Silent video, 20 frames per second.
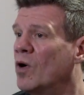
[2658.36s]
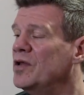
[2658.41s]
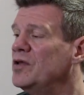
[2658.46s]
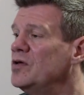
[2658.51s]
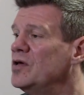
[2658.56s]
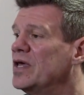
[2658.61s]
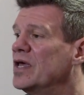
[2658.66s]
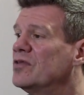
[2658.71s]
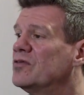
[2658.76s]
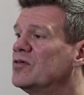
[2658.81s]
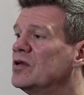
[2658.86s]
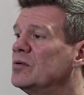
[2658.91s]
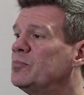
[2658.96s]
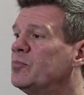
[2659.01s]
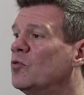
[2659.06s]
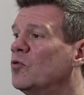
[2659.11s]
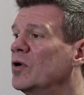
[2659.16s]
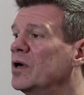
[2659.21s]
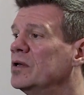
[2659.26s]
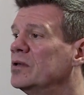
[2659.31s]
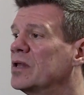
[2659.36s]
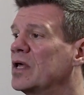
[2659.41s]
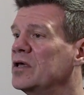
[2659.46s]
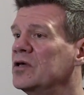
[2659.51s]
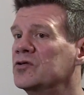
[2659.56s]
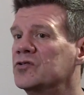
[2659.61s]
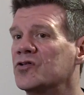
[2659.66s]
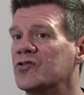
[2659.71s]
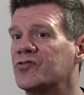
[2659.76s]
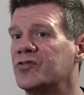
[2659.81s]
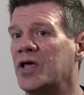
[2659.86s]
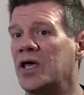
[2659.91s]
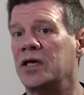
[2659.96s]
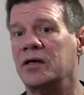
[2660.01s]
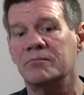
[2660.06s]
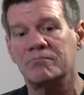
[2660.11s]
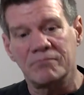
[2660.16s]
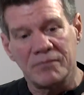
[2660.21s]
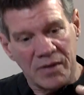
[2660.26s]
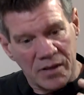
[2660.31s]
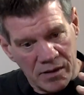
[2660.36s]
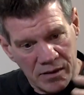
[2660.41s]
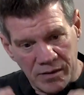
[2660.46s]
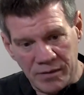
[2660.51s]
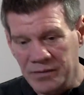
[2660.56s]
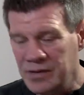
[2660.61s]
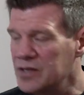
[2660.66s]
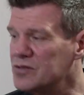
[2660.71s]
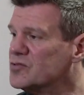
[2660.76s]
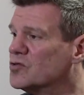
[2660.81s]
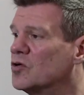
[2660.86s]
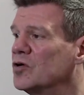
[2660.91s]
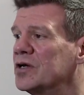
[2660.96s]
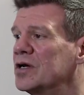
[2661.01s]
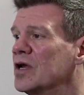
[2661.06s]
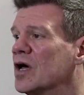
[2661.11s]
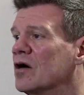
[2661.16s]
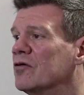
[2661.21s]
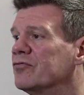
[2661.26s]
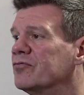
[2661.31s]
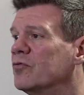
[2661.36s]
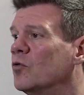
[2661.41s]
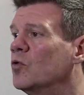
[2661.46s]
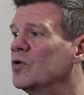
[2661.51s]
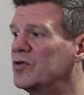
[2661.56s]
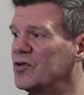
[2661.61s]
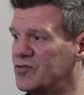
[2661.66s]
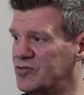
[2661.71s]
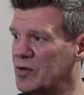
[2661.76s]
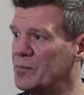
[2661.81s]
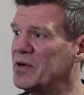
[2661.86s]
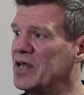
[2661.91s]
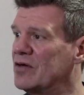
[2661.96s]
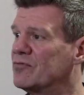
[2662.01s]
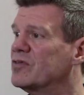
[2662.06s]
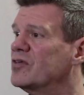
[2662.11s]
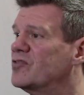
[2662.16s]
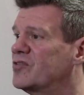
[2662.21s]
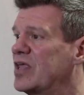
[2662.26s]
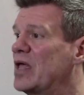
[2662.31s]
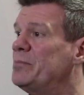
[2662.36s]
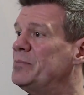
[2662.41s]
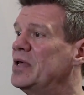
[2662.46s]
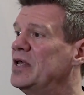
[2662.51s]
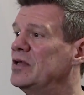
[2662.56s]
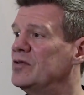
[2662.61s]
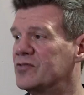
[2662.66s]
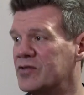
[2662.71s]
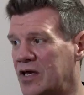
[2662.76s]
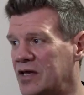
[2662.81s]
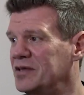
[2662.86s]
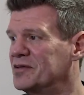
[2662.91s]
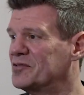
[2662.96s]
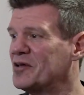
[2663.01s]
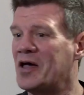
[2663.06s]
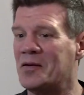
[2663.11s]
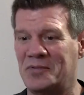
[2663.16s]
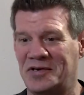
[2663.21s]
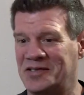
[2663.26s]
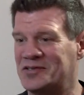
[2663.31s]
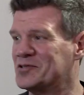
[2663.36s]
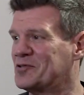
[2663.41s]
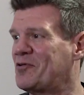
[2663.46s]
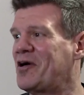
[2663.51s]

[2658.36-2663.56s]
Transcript: When do you get to the point that you just say, it's good enough? Or does somebody have to step in and say, Simon, it's